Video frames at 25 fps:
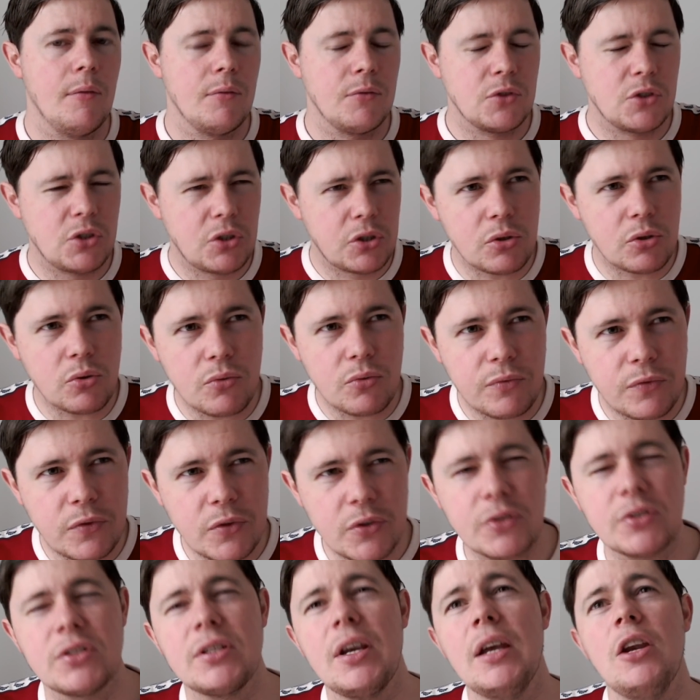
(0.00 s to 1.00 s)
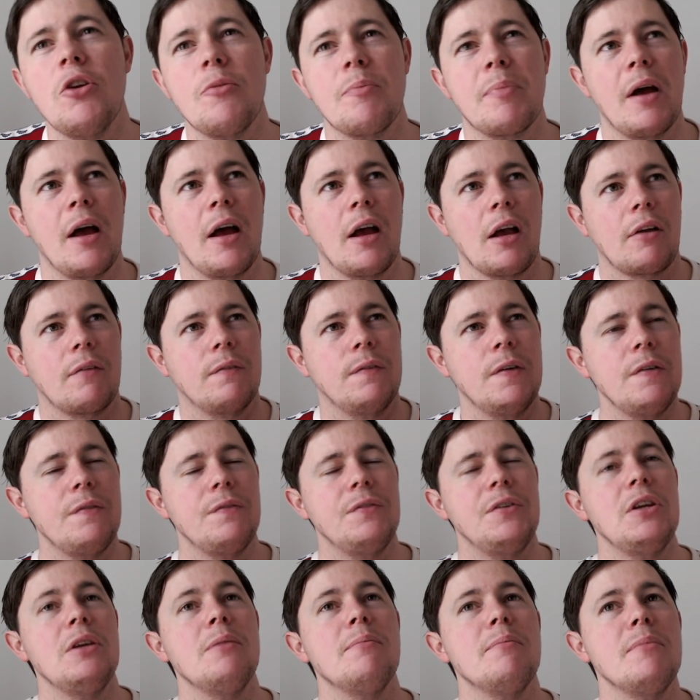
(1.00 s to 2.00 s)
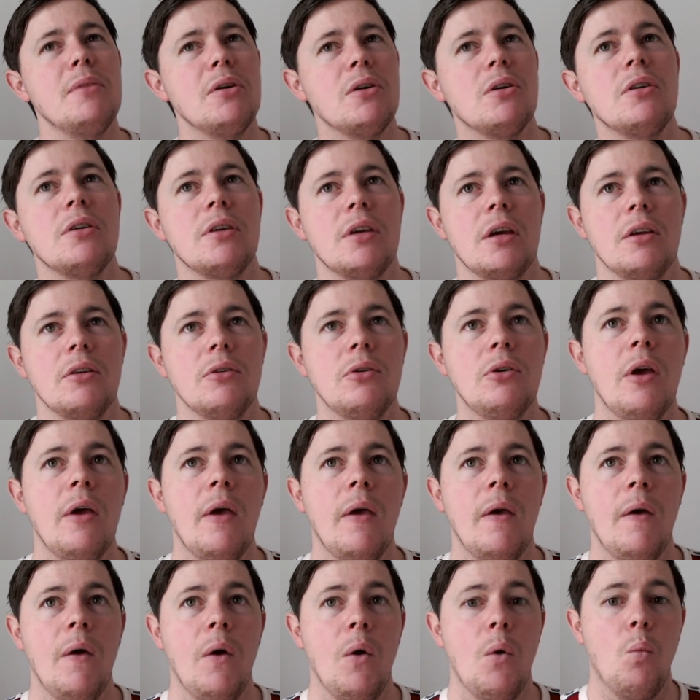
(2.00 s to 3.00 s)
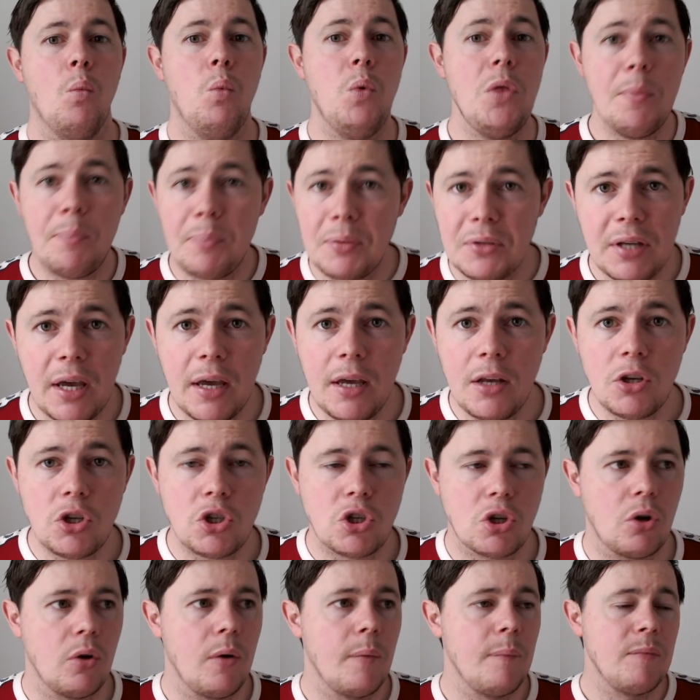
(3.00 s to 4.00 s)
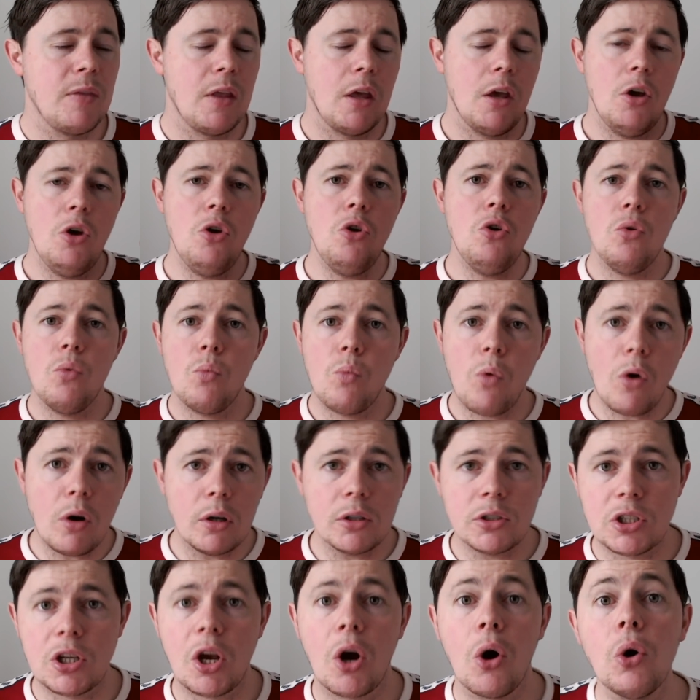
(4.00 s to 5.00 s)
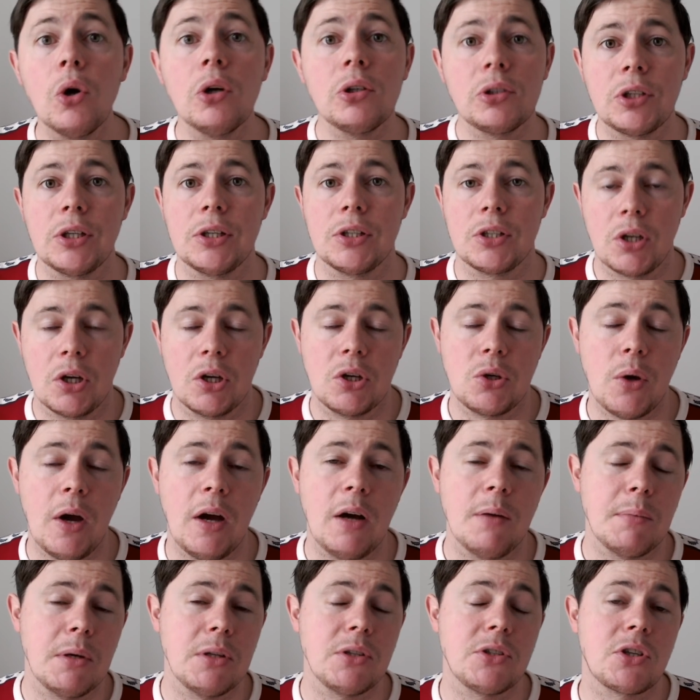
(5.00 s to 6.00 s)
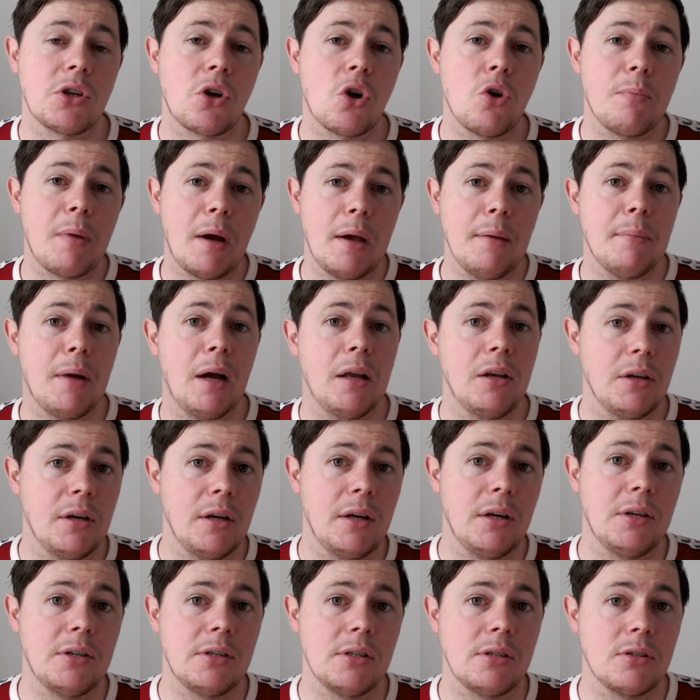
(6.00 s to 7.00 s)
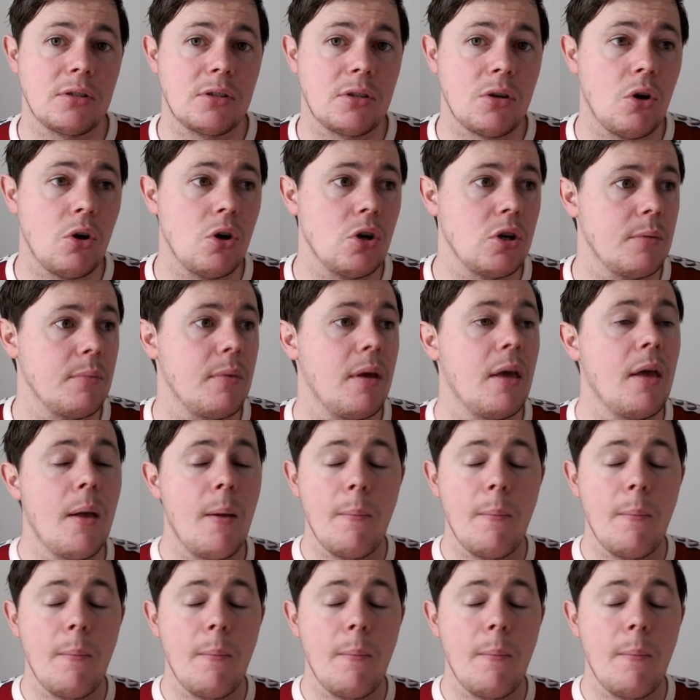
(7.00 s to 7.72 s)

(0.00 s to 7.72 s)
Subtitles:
So for a centre-back, 15 million with the potential, who was courted 12 months ago by Man United and Tottenham.